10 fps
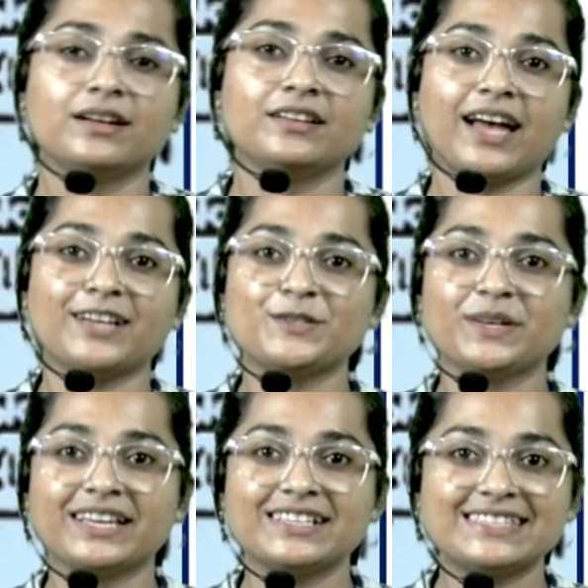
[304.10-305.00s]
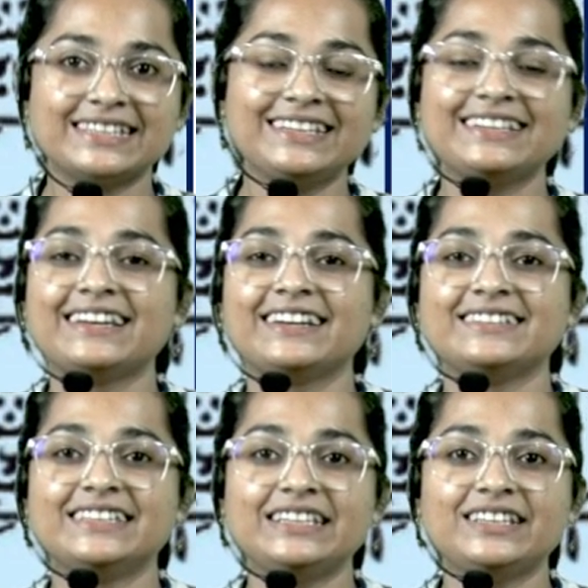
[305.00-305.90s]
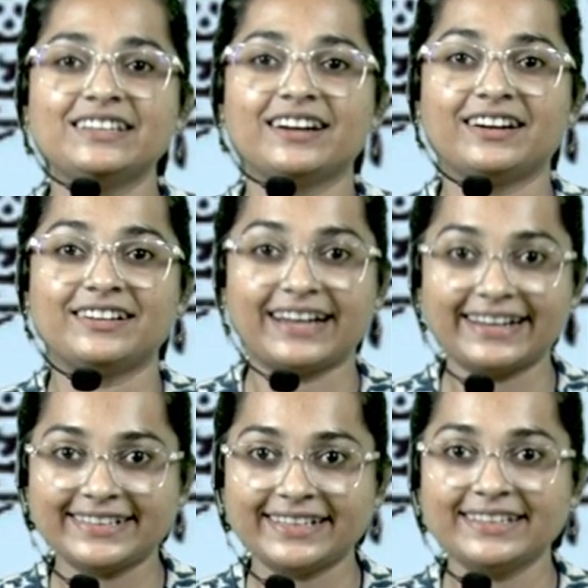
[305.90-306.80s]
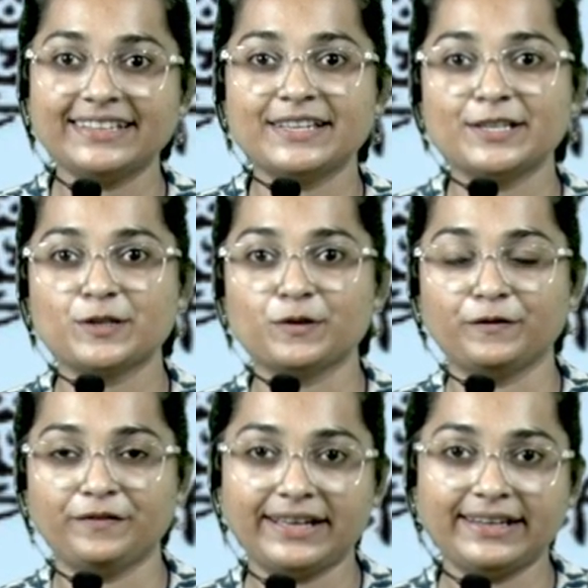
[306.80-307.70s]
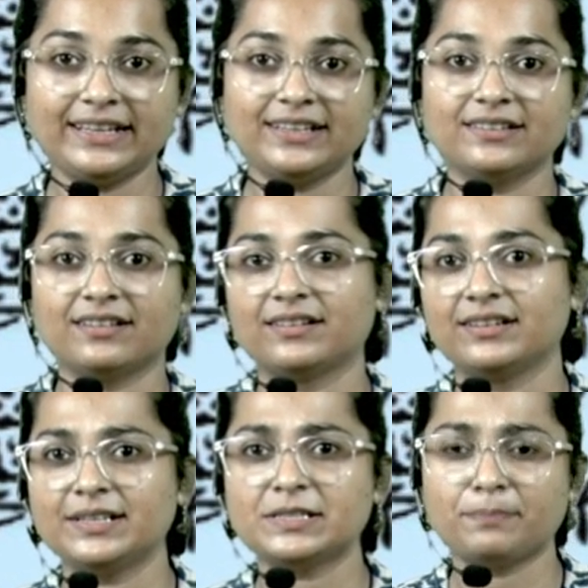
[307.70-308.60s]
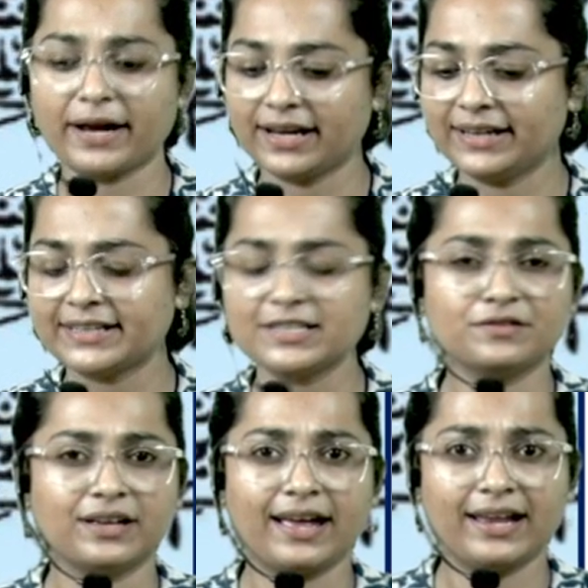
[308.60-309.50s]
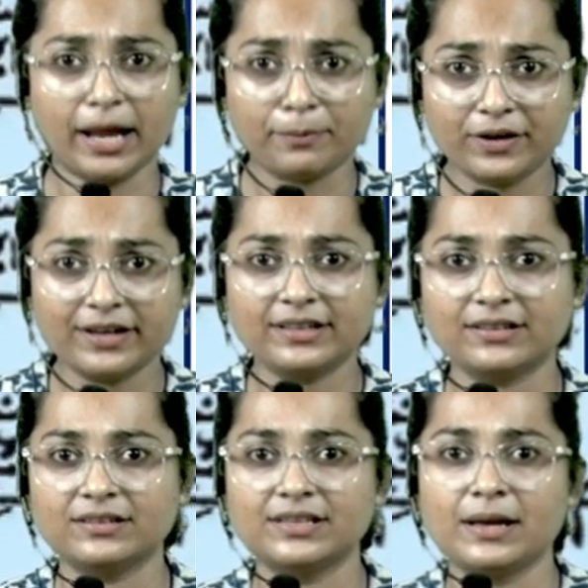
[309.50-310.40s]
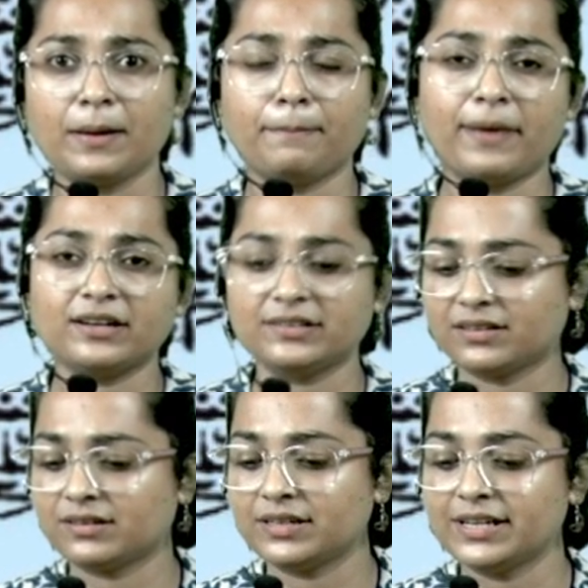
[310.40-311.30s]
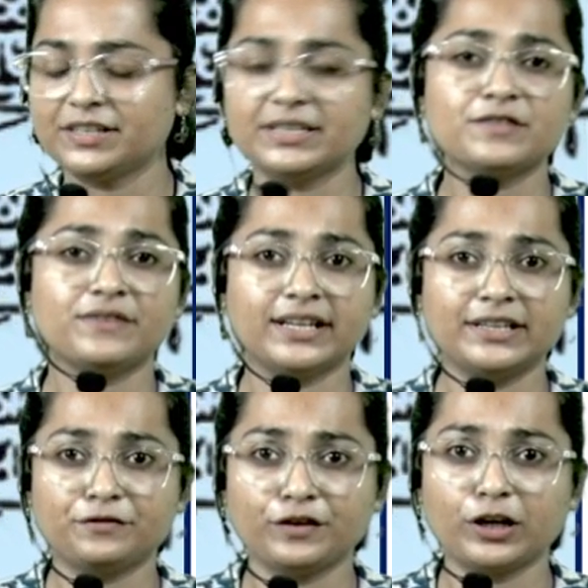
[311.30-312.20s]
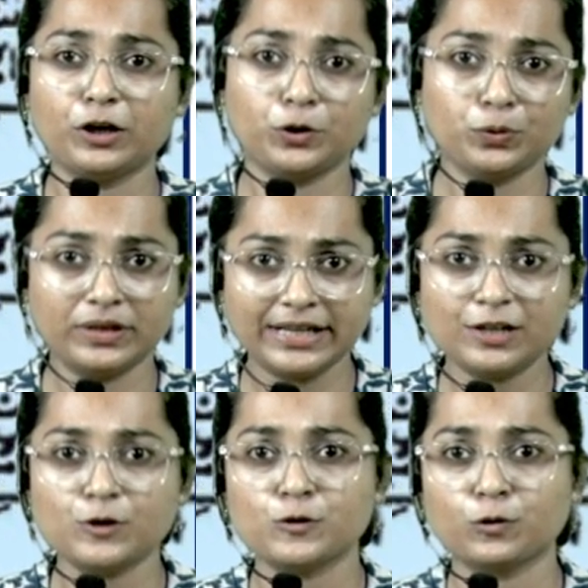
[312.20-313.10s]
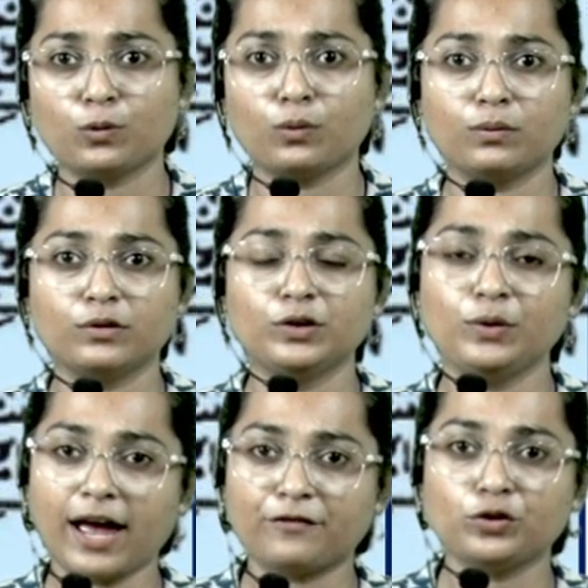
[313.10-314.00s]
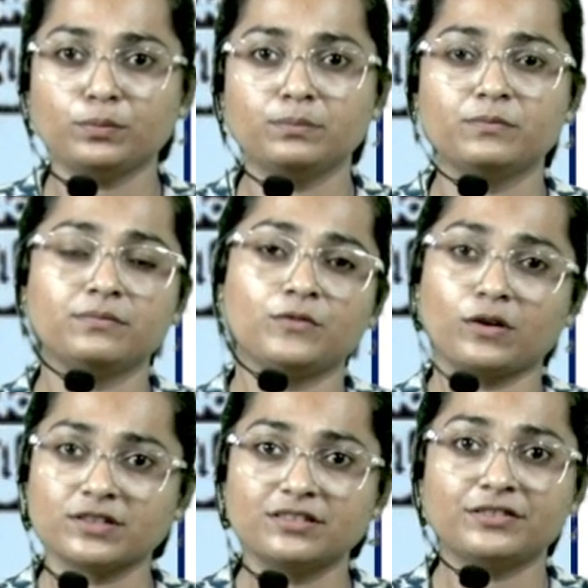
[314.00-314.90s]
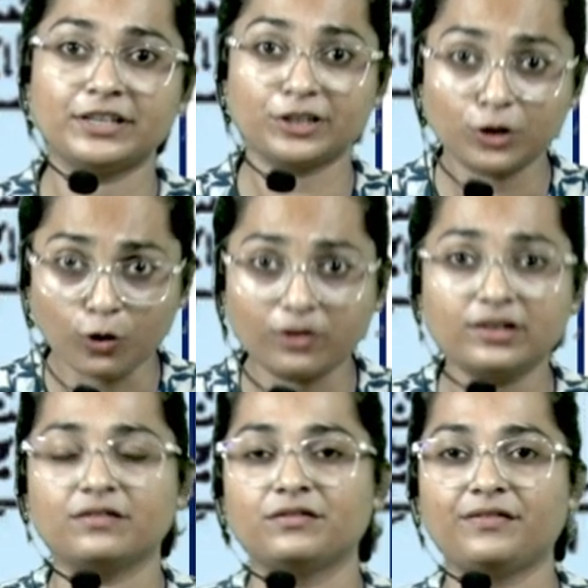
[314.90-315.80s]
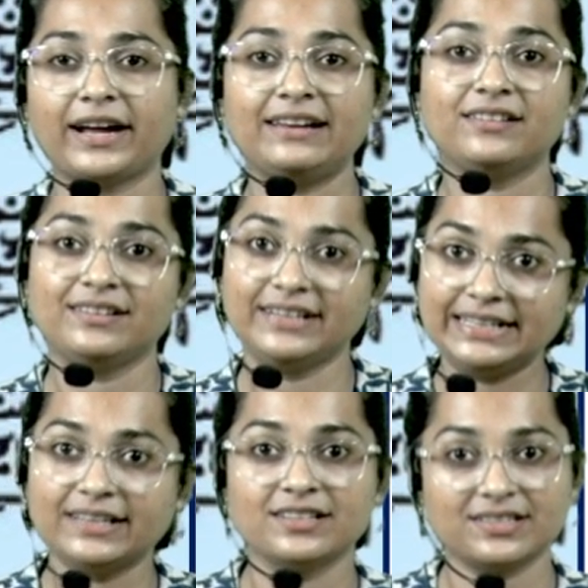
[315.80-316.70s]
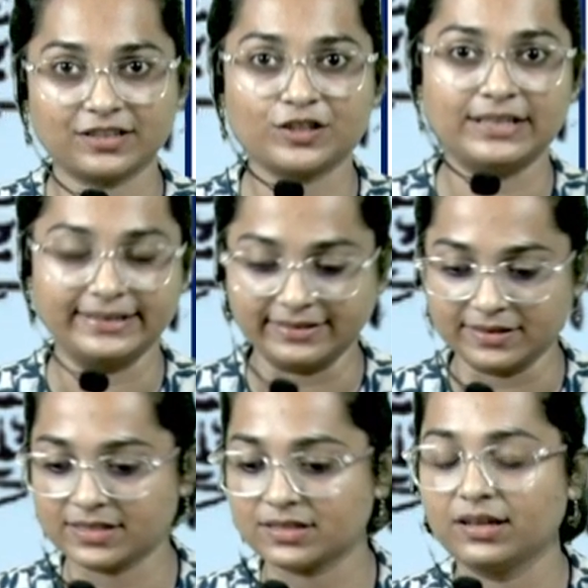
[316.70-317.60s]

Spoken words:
As you can see, the writing is very, it is elaborate, but it is very difficult to read. So you have to concentrate a lot while reading such letters.